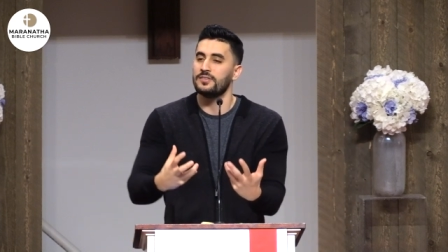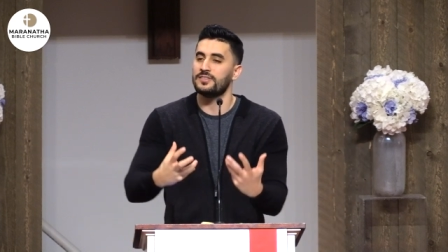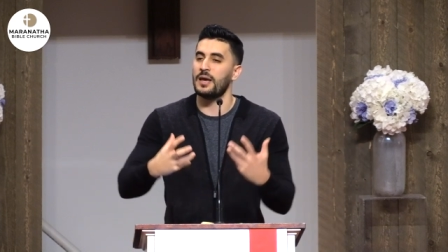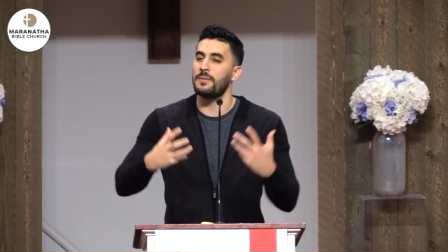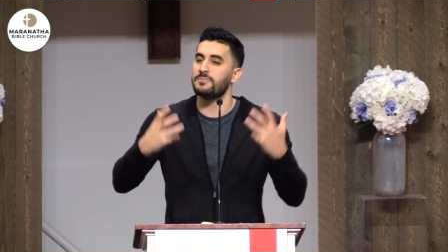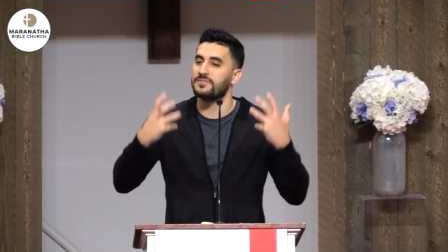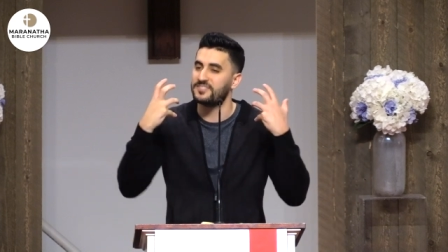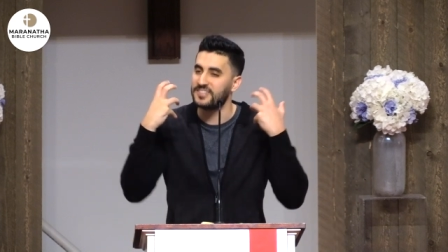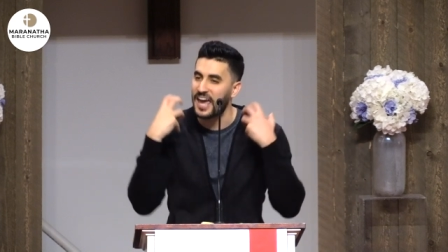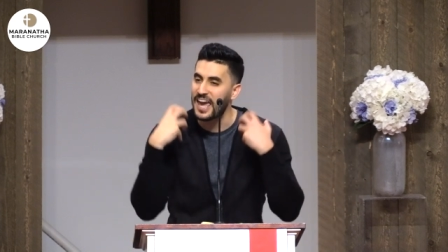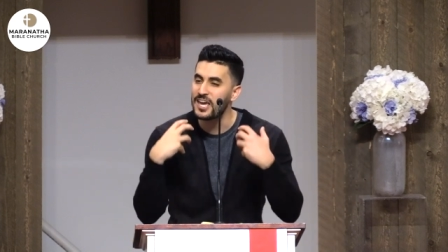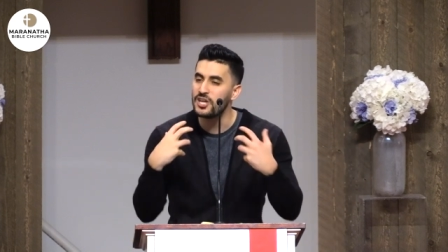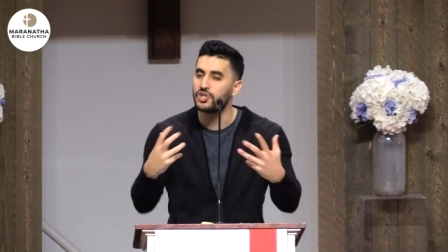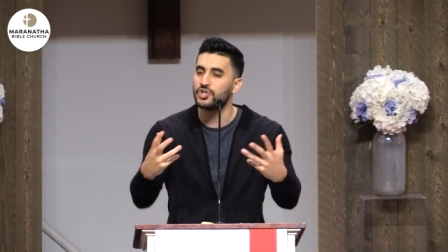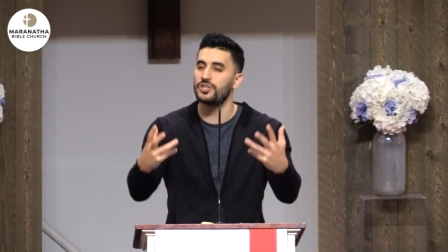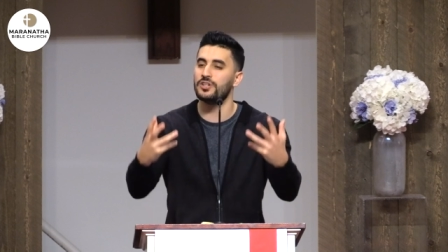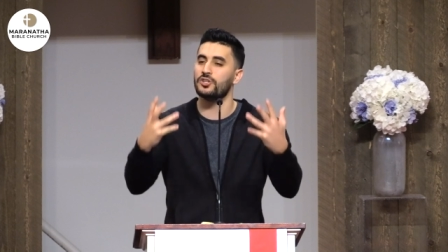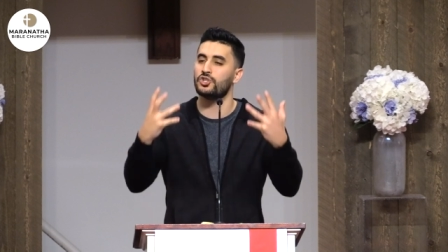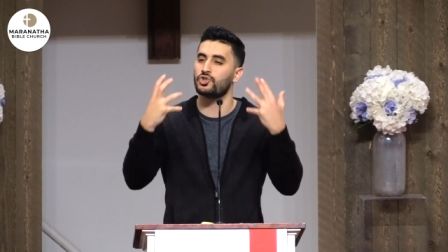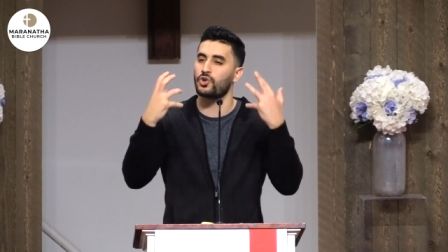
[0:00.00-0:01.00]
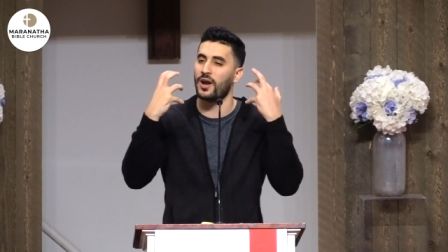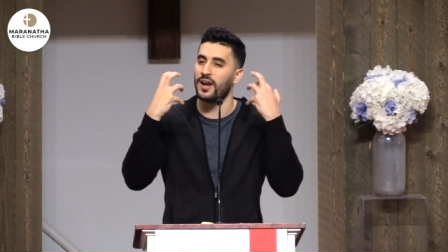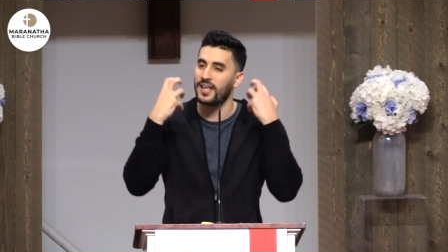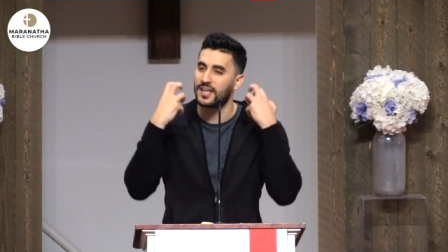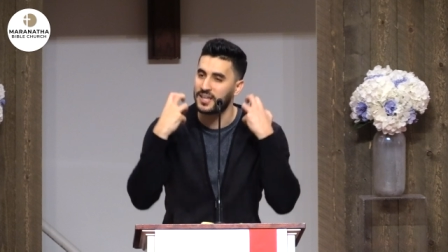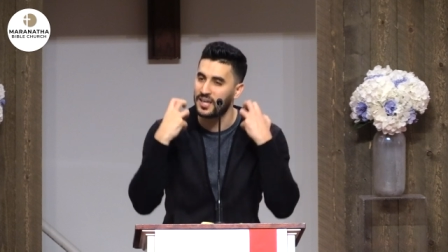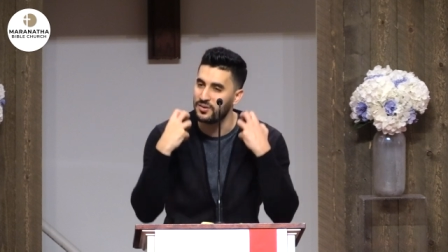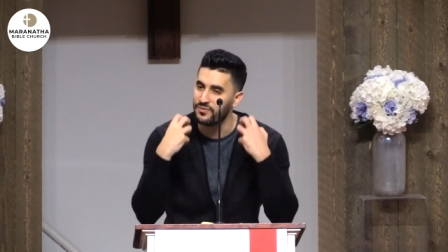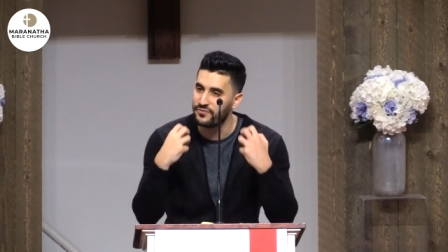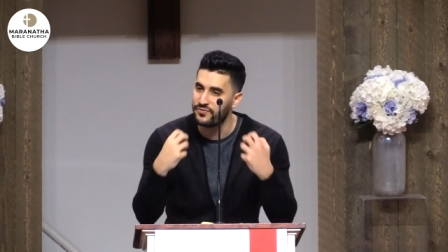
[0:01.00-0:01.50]
Temptation is trying to
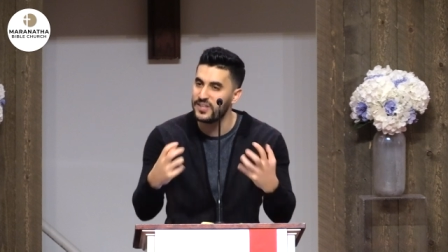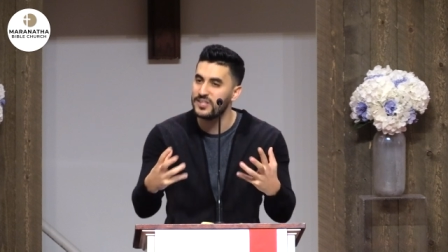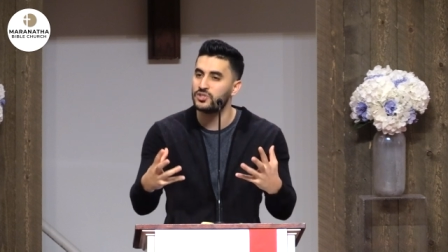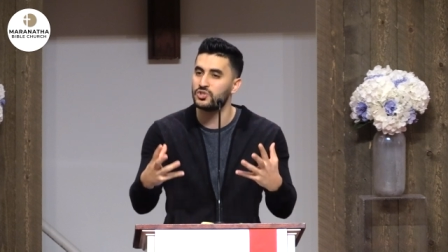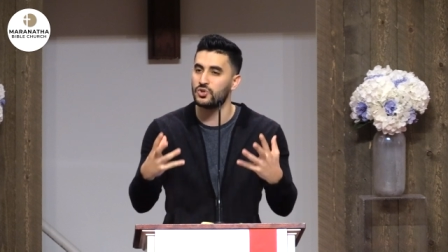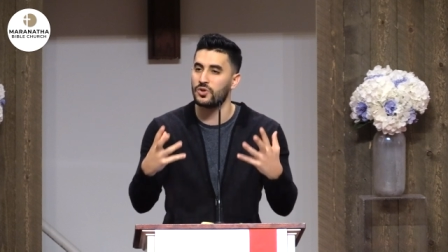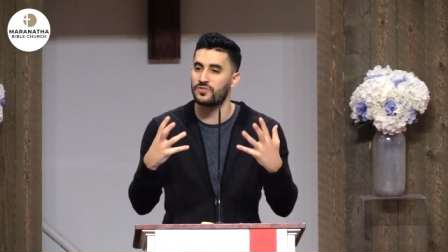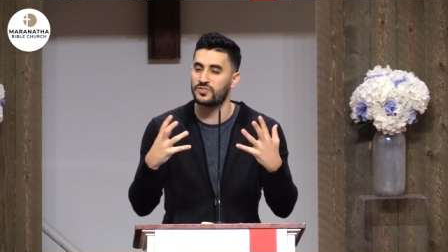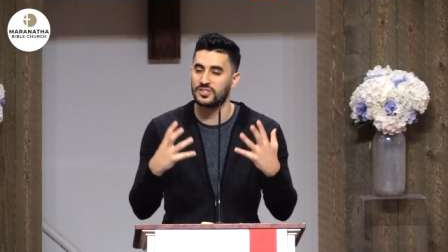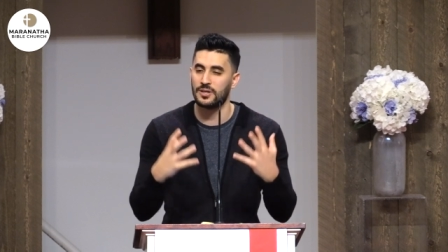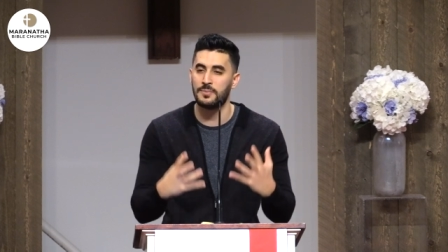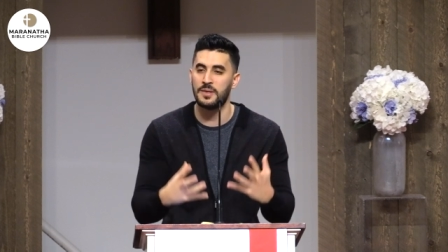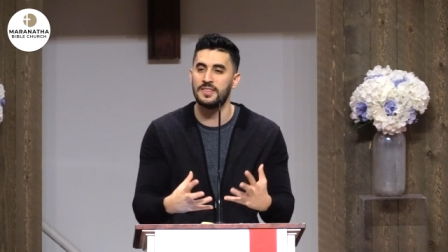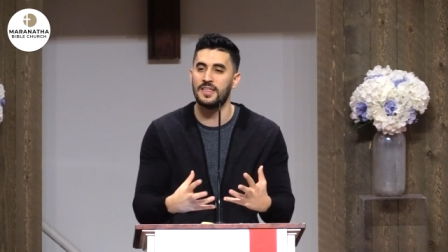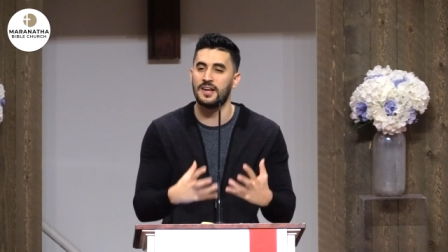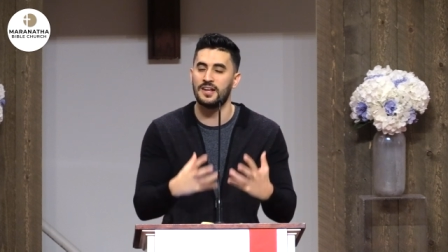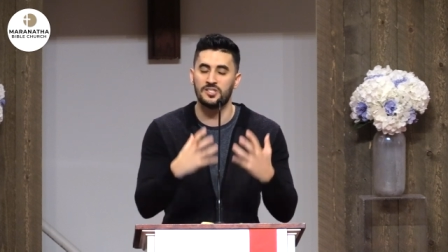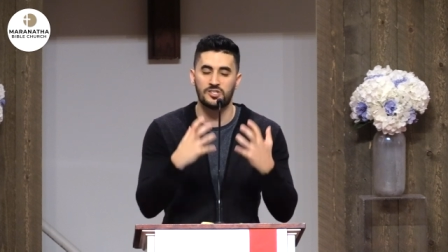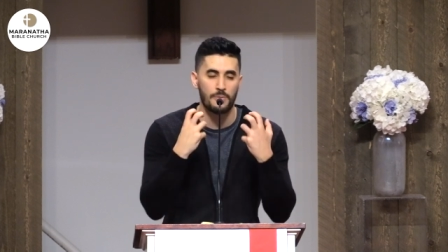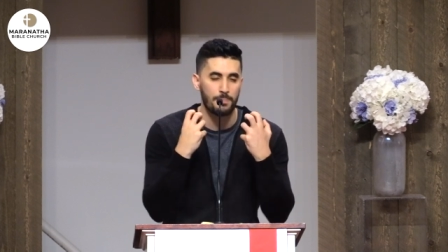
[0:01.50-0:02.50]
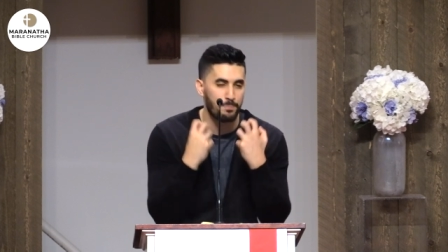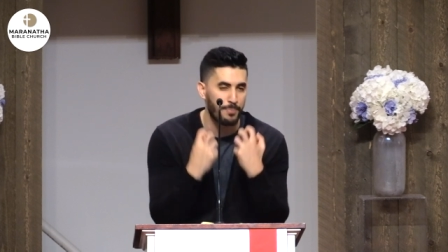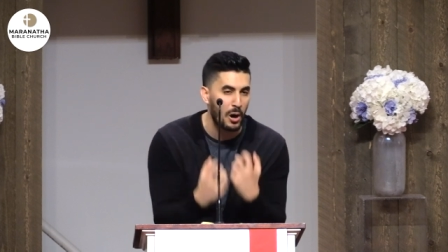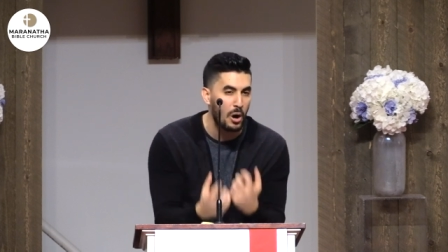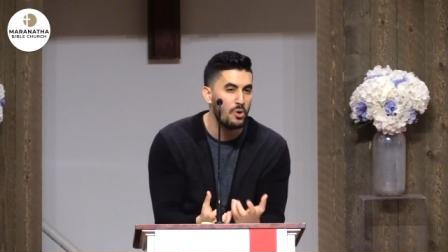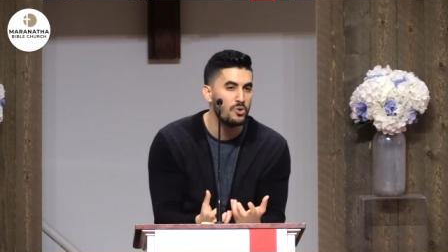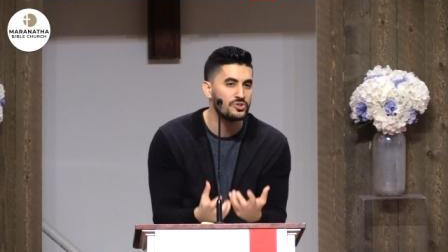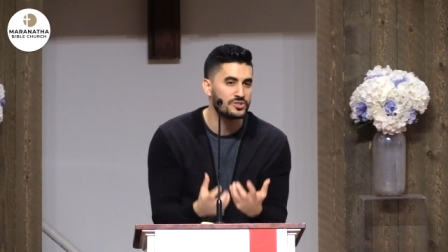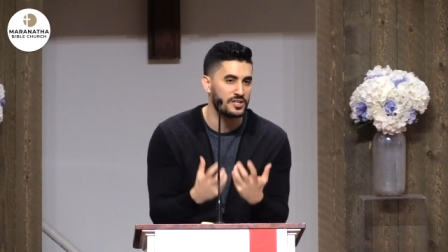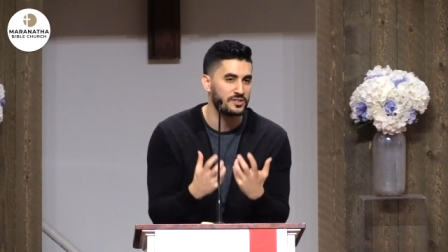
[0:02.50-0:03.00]
convince you of something that is
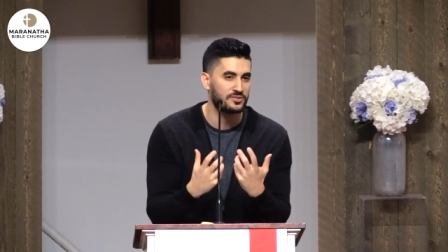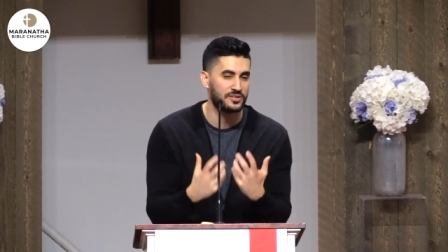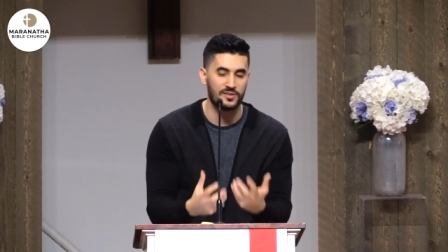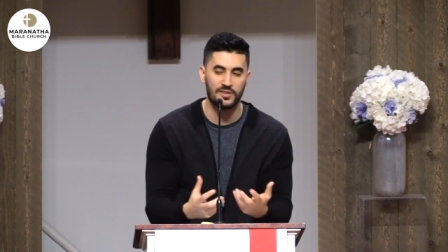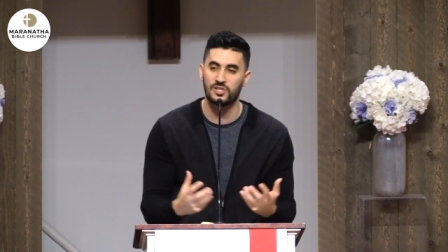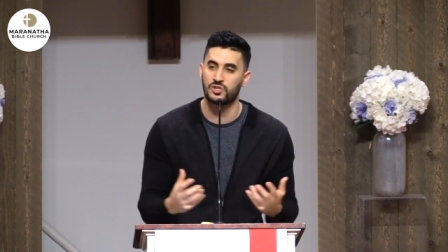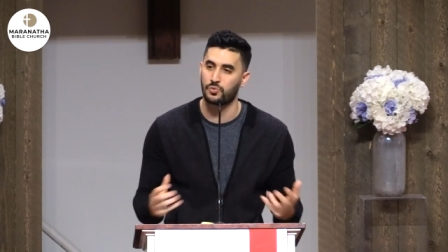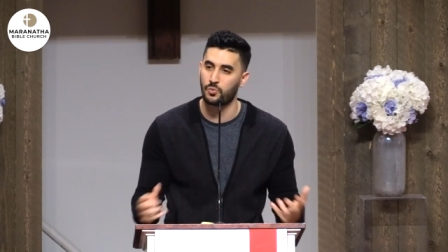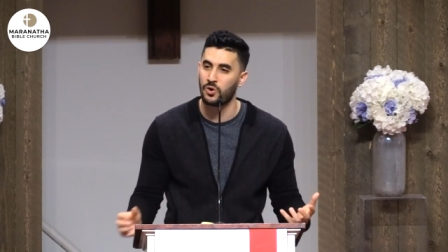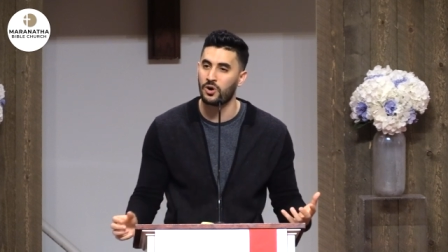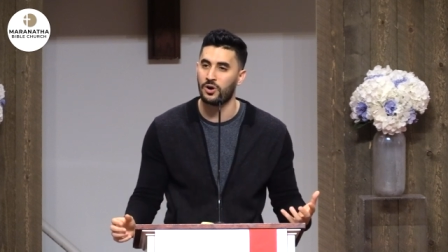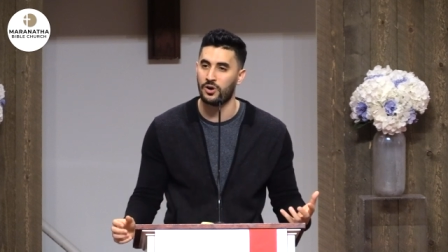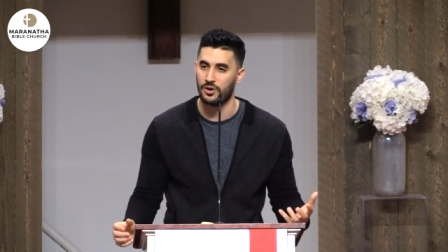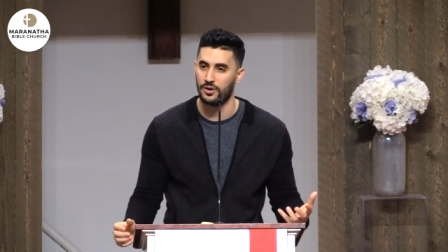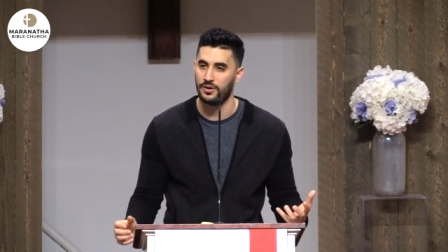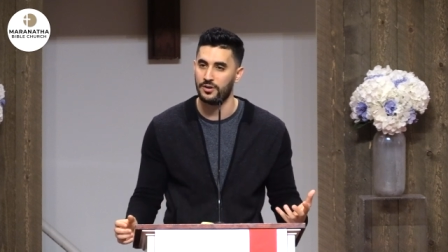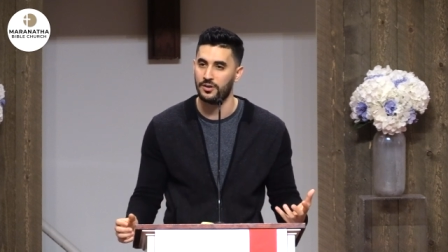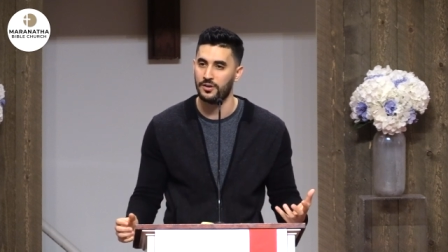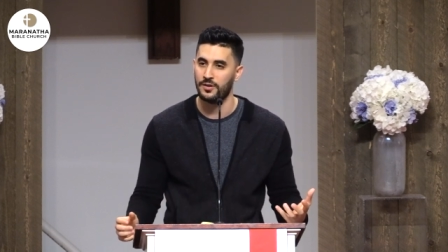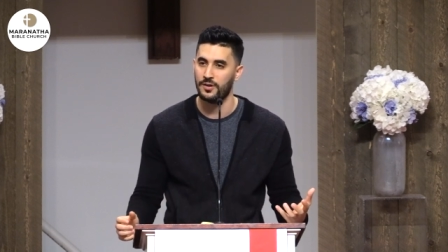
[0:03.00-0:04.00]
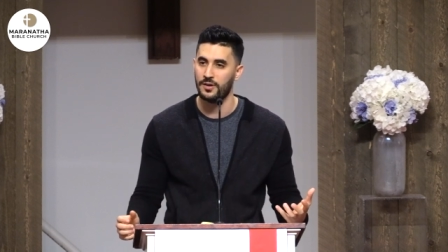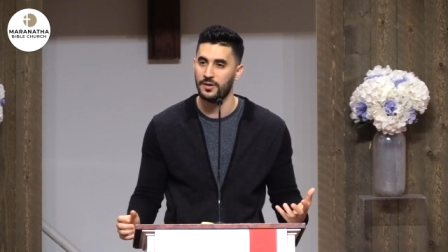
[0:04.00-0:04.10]
opposing to this word.